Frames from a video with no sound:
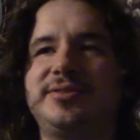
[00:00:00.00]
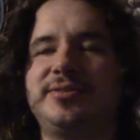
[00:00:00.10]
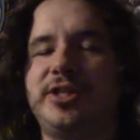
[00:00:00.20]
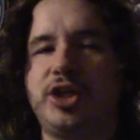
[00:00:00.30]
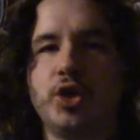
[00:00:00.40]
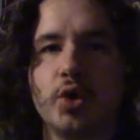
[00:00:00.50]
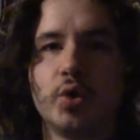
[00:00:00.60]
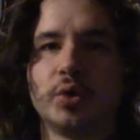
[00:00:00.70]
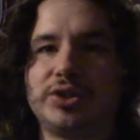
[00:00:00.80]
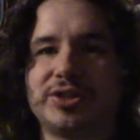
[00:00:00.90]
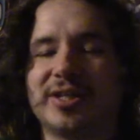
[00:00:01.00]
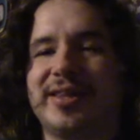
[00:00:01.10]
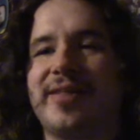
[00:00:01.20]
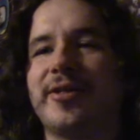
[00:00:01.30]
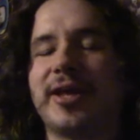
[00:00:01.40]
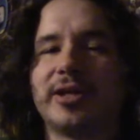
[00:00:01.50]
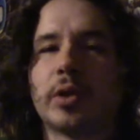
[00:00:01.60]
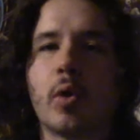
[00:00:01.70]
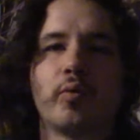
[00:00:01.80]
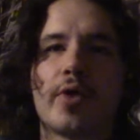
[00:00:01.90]
huge, and then they like
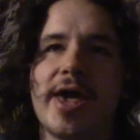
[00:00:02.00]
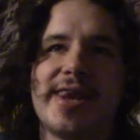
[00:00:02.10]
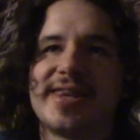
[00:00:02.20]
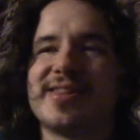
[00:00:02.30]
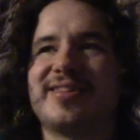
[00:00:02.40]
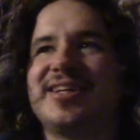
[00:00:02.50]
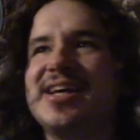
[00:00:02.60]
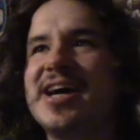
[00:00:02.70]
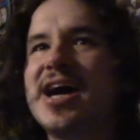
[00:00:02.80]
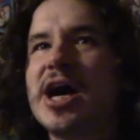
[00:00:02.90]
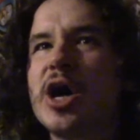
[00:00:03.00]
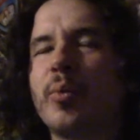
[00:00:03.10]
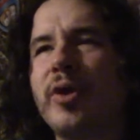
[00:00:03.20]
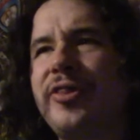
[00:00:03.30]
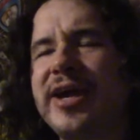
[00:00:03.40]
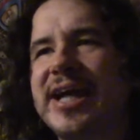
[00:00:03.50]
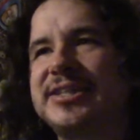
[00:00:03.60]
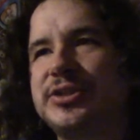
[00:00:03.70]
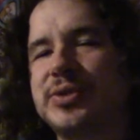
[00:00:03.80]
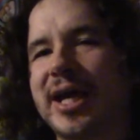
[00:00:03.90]
glow red. One thing I
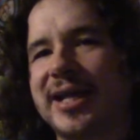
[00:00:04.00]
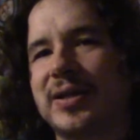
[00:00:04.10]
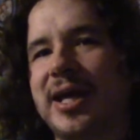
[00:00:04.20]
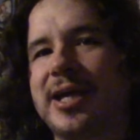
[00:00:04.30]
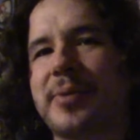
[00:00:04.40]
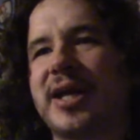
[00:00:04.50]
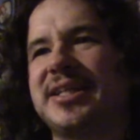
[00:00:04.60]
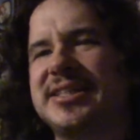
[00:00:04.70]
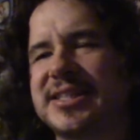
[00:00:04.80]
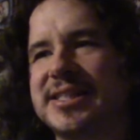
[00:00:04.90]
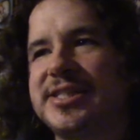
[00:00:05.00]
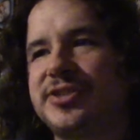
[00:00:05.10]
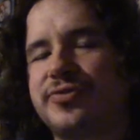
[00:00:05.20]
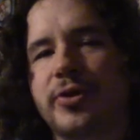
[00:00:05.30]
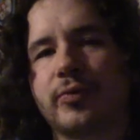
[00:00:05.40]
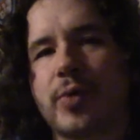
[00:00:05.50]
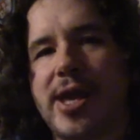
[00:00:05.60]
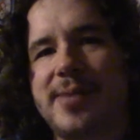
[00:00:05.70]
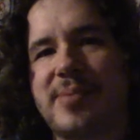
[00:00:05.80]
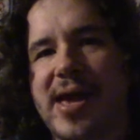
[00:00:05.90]
do kind of like about it is for the
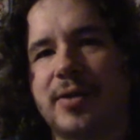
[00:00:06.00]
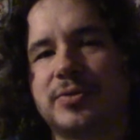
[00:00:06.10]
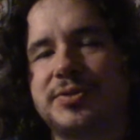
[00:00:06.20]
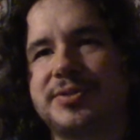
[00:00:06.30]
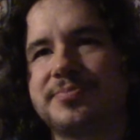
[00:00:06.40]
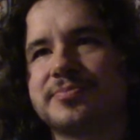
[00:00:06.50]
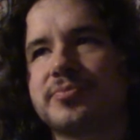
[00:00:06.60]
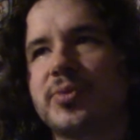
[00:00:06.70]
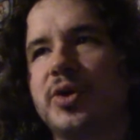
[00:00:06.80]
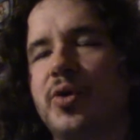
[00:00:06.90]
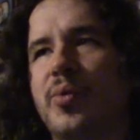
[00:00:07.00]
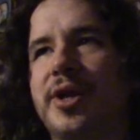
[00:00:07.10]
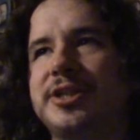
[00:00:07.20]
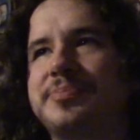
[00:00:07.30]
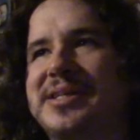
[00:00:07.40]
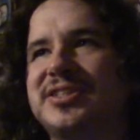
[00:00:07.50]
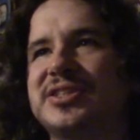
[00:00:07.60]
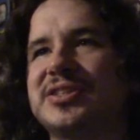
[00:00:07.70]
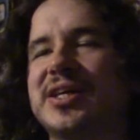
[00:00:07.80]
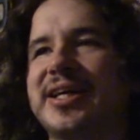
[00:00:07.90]
raid battles, where it's
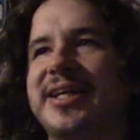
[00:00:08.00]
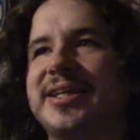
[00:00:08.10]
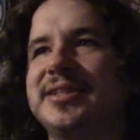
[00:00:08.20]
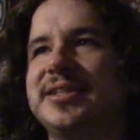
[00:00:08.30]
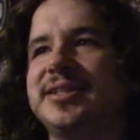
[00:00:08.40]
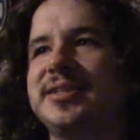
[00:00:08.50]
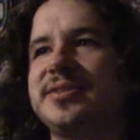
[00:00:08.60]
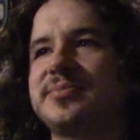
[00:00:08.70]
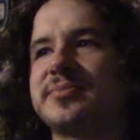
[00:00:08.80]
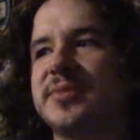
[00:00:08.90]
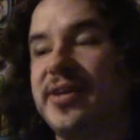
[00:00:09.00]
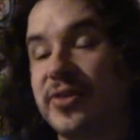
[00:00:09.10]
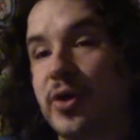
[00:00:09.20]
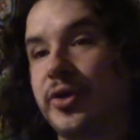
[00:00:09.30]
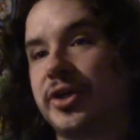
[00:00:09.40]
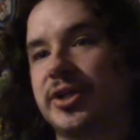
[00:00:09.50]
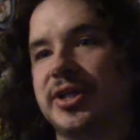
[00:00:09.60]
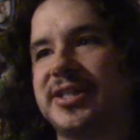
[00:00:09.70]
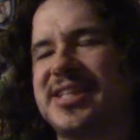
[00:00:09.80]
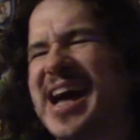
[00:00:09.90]
basically like, even though
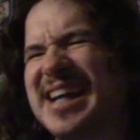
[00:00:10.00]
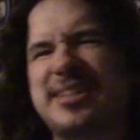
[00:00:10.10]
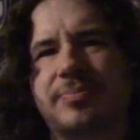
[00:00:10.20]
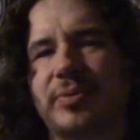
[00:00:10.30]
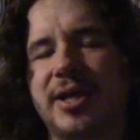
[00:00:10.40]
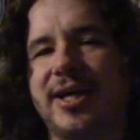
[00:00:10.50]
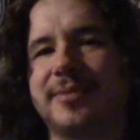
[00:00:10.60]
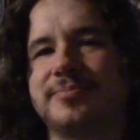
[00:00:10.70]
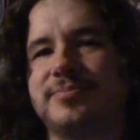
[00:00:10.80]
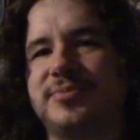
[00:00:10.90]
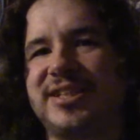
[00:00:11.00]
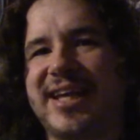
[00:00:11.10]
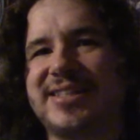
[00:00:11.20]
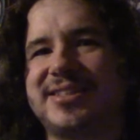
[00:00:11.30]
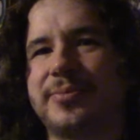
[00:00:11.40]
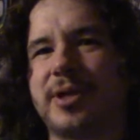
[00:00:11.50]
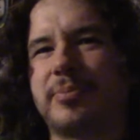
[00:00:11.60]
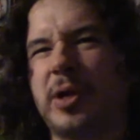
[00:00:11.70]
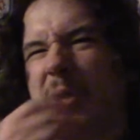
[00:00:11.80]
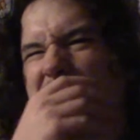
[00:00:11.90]
it's hard to play to get someone to
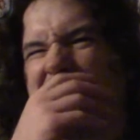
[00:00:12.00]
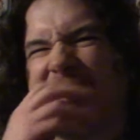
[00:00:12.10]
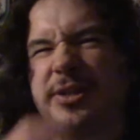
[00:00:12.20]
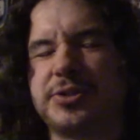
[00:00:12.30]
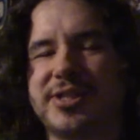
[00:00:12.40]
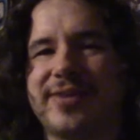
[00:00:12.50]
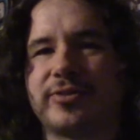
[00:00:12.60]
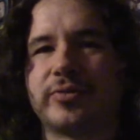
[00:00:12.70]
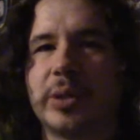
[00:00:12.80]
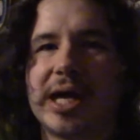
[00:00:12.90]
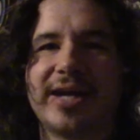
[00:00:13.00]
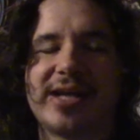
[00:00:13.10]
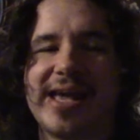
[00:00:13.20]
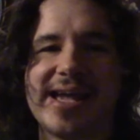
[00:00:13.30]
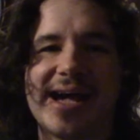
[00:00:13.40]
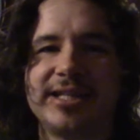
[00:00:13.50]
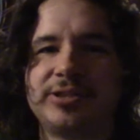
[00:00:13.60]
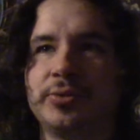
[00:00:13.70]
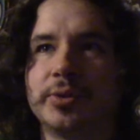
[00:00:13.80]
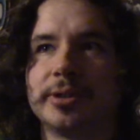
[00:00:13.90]
play online. Usually you have to rely on AIs
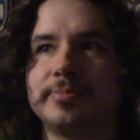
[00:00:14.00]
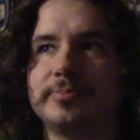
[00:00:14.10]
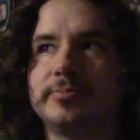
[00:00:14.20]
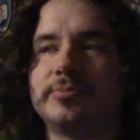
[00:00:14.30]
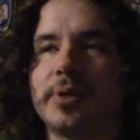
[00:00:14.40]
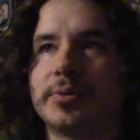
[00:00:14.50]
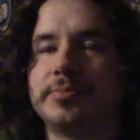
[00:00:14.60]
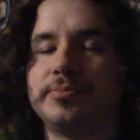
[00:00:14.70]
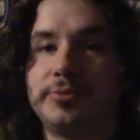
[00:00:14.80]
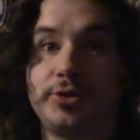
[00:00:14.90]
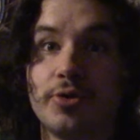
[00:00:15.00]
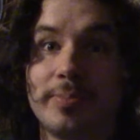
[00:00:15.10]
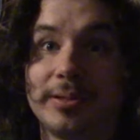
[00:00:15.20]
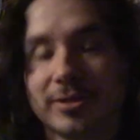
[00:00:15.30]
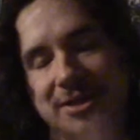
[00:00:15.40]
who are, well, stupid.